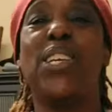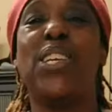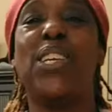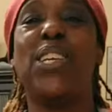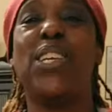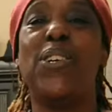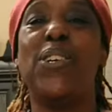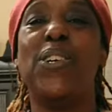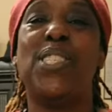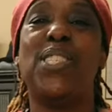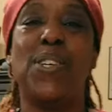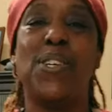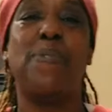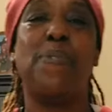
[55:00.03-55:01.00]

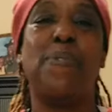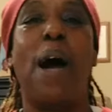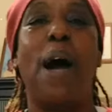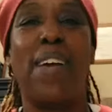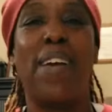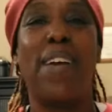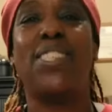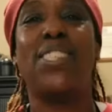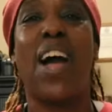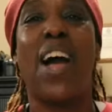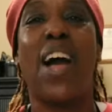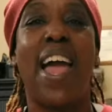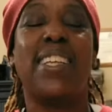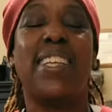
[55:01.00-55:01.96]
YouTube. I'll make sure I
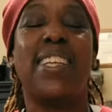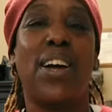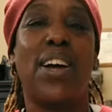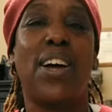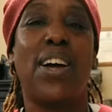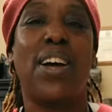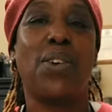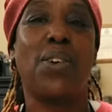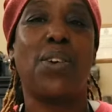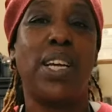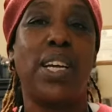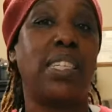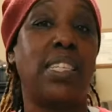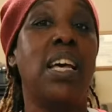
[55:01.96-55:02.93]
answer all the questions.
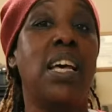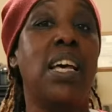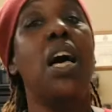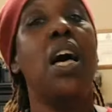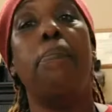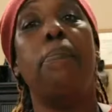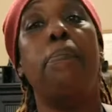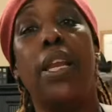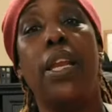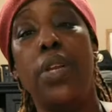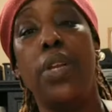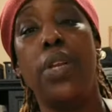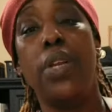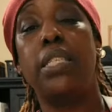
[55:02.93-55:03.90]
But if you
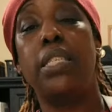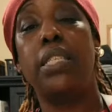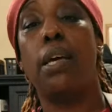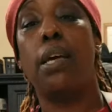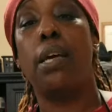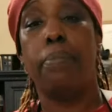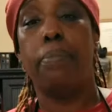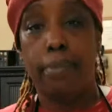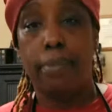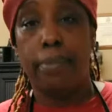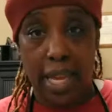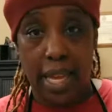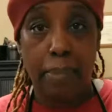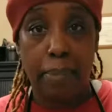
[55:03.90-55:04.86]
need some
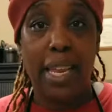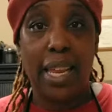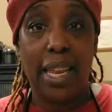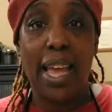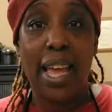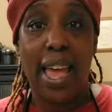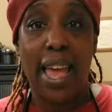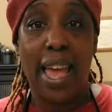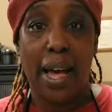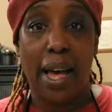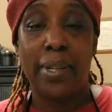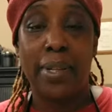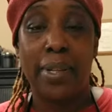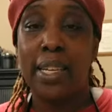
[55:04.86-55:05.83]
immediate help,
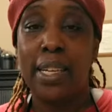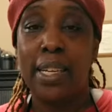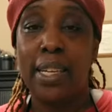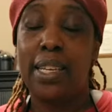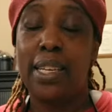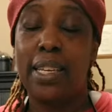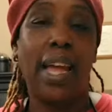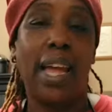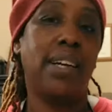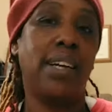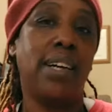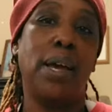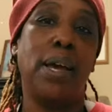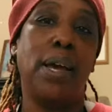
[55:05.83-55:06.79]
I ain't gonna
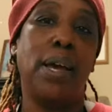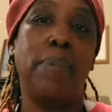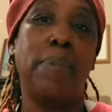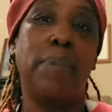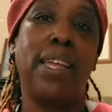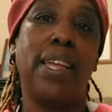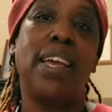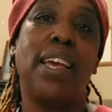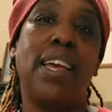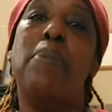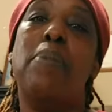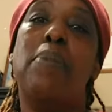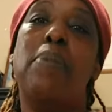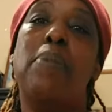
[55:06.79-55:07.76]
say immediate, but
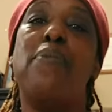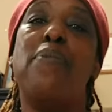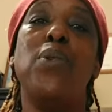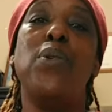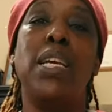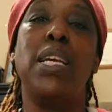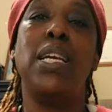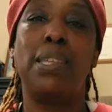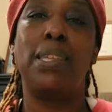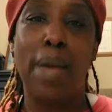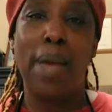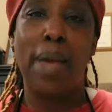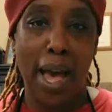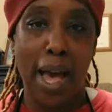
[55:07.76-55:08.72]
if you need some
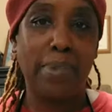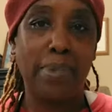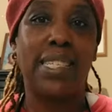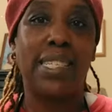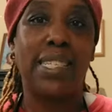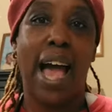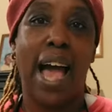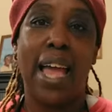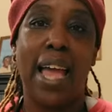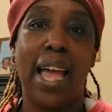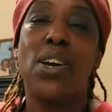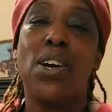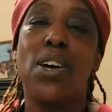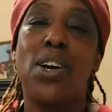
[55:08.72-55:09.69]
help tonight,
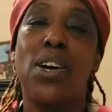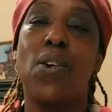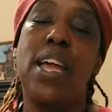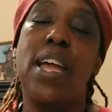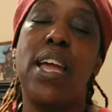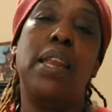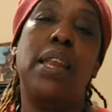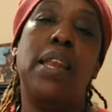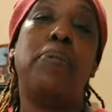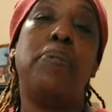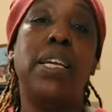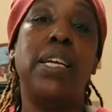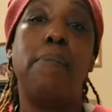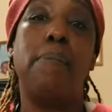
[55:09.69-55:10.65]
go ahead and put it
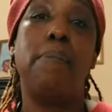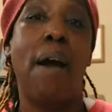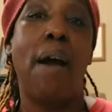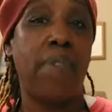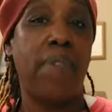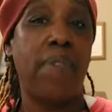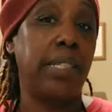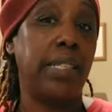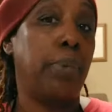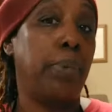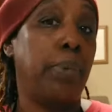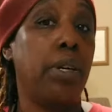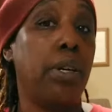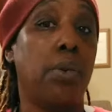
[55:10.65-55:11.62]
in my Facebook
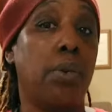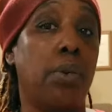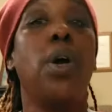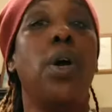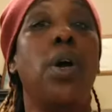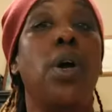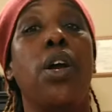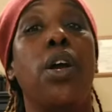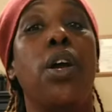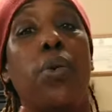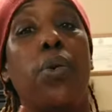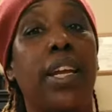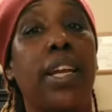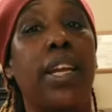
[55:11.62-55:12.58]
group,
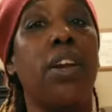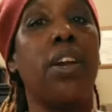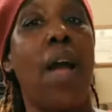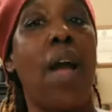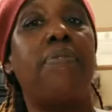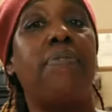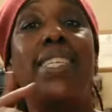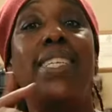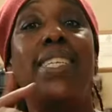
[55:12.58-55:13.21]
Cricut Crafting